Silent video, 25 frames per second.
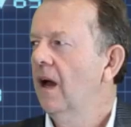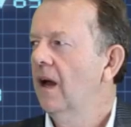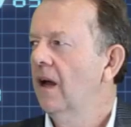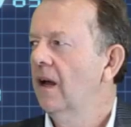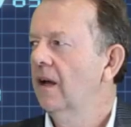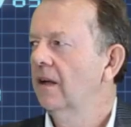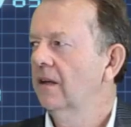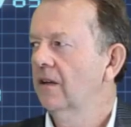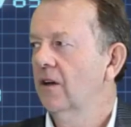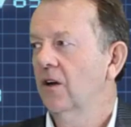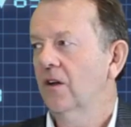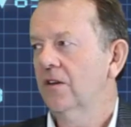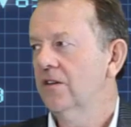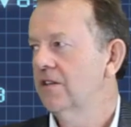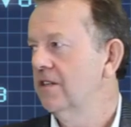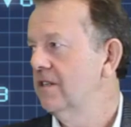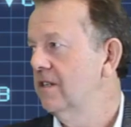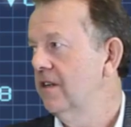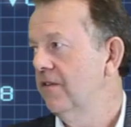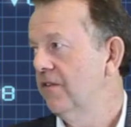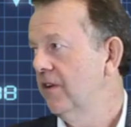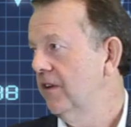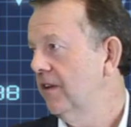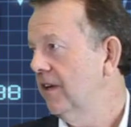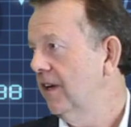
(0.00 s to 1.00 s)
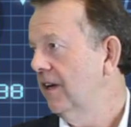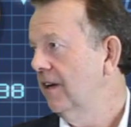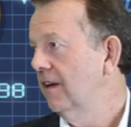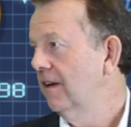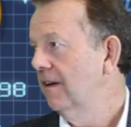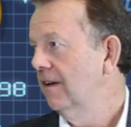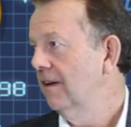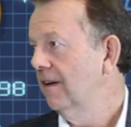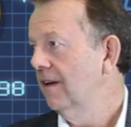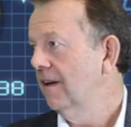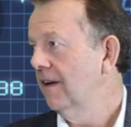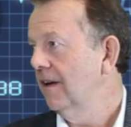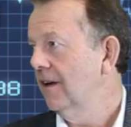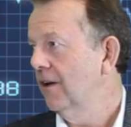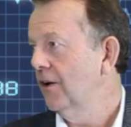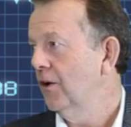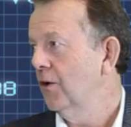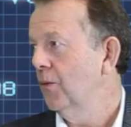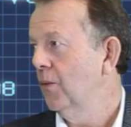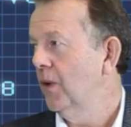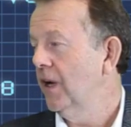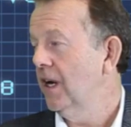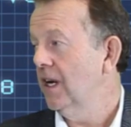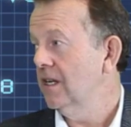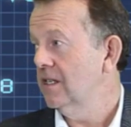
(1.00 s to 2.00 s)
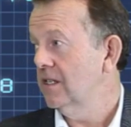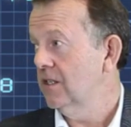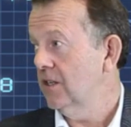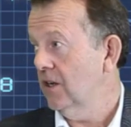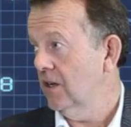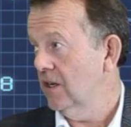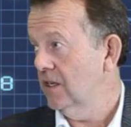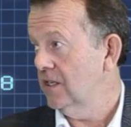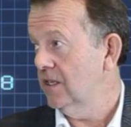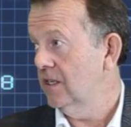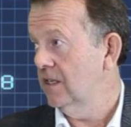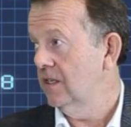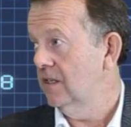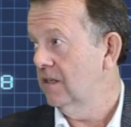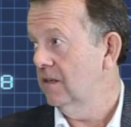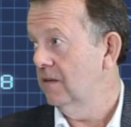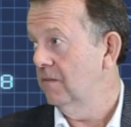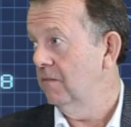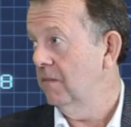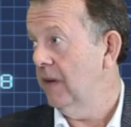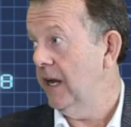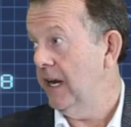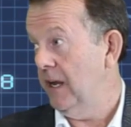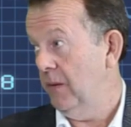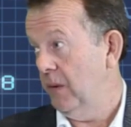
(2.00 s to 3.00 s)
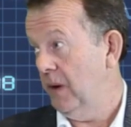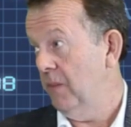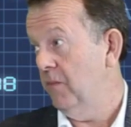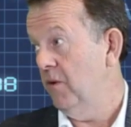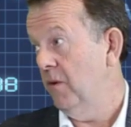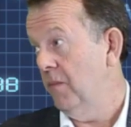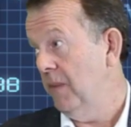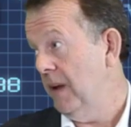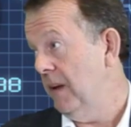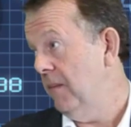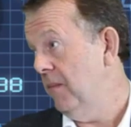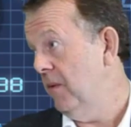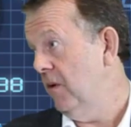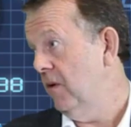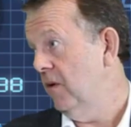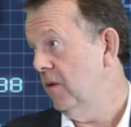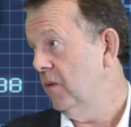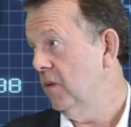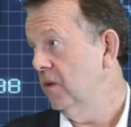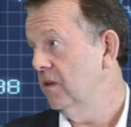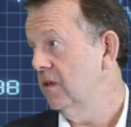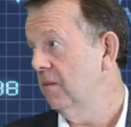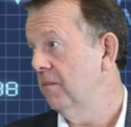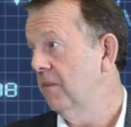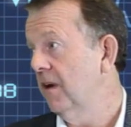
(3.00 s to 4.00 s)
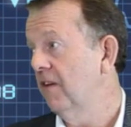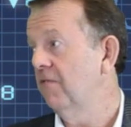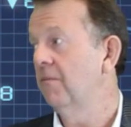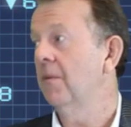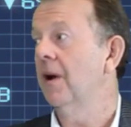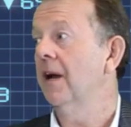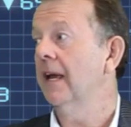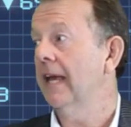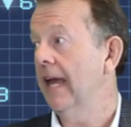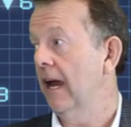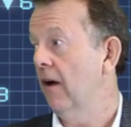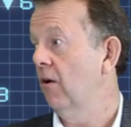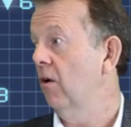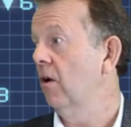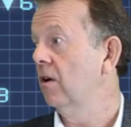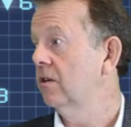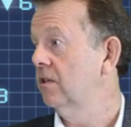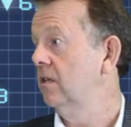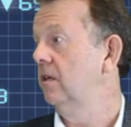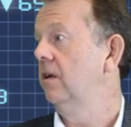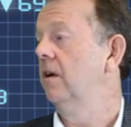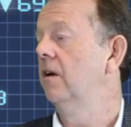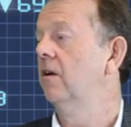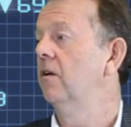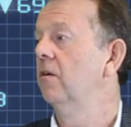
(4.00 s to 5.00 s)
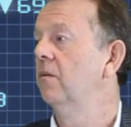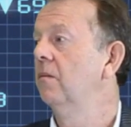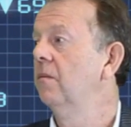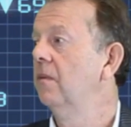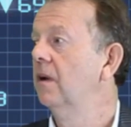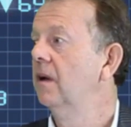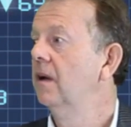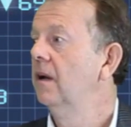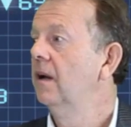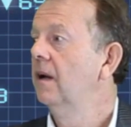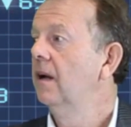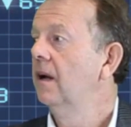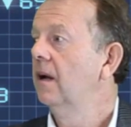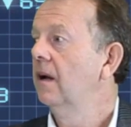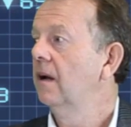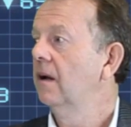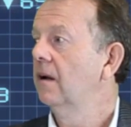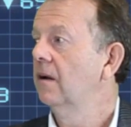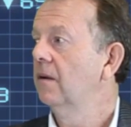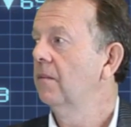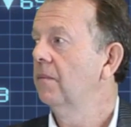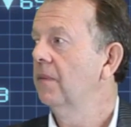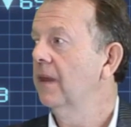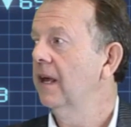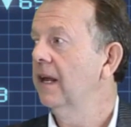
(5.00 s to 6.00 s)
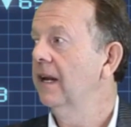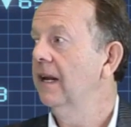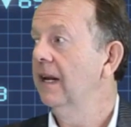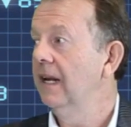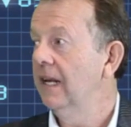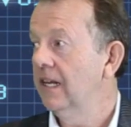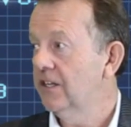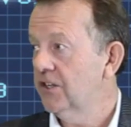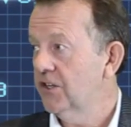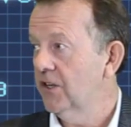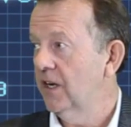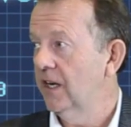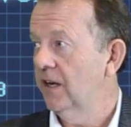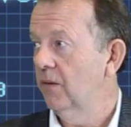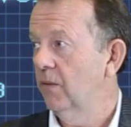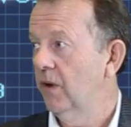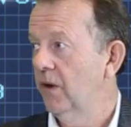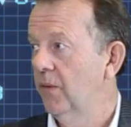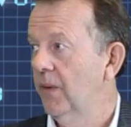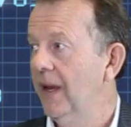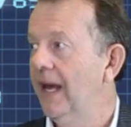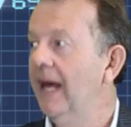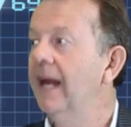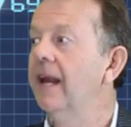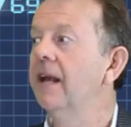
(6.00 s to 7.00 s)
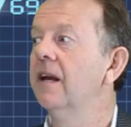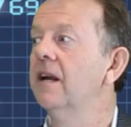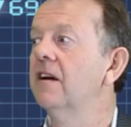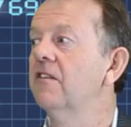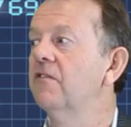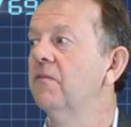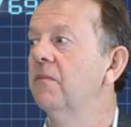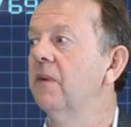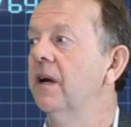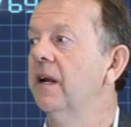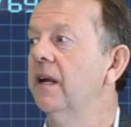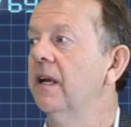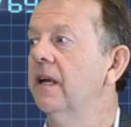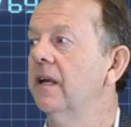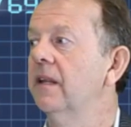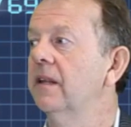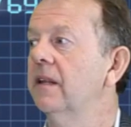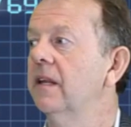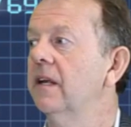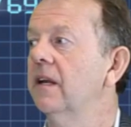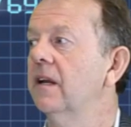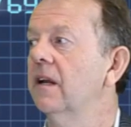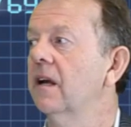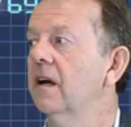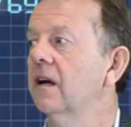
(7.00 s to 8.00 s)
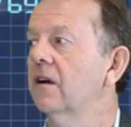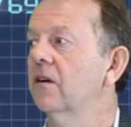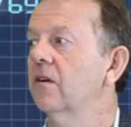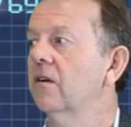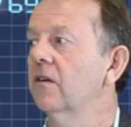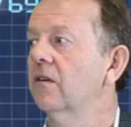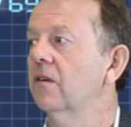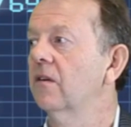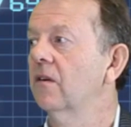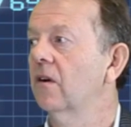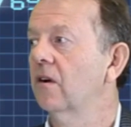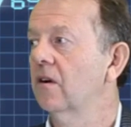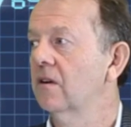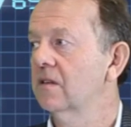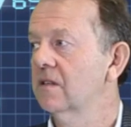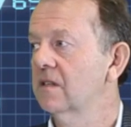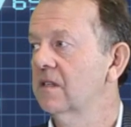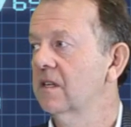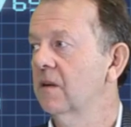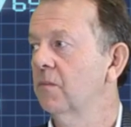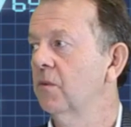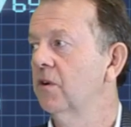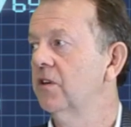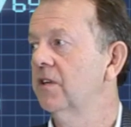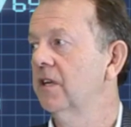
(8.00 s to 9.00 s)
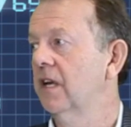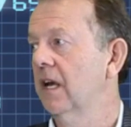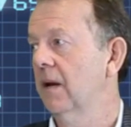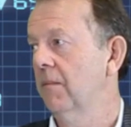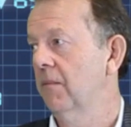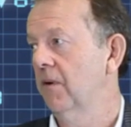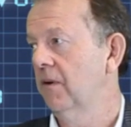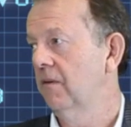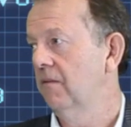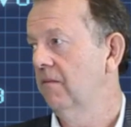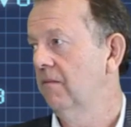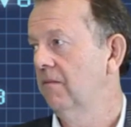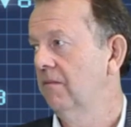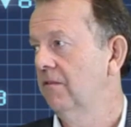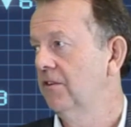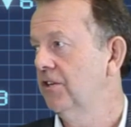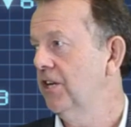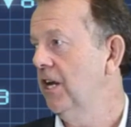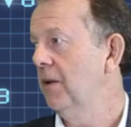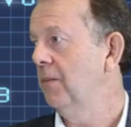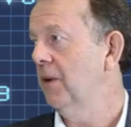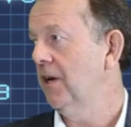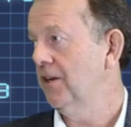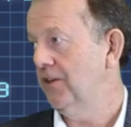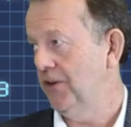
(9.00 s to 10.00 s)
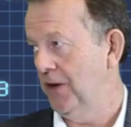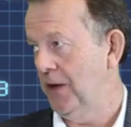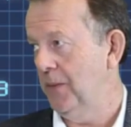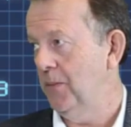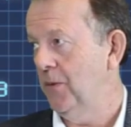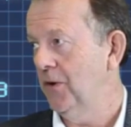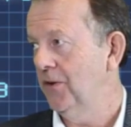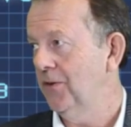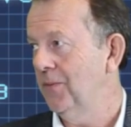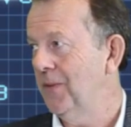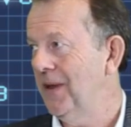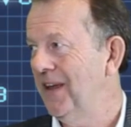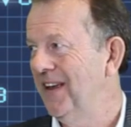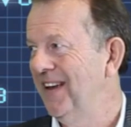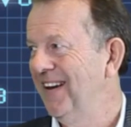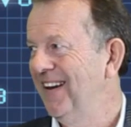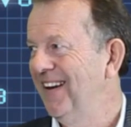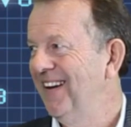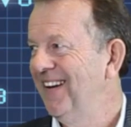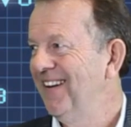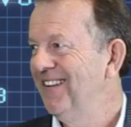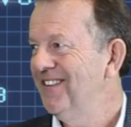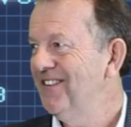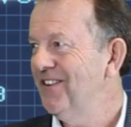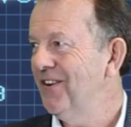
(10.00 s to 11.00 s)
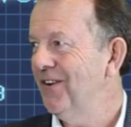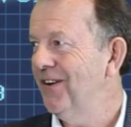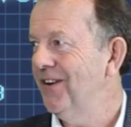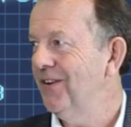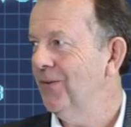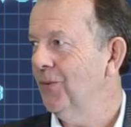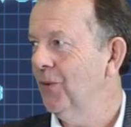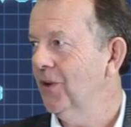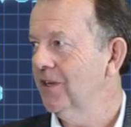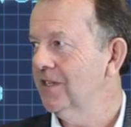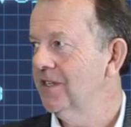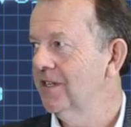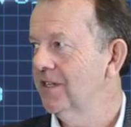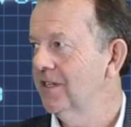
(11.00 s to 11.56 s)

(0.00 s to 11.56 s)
Culture's everything. When I started MoneyWeb, remember, it was above my garage at home. And literally, when we had enough money, then I could ask someone to come and share my dream with me. So it wasn't a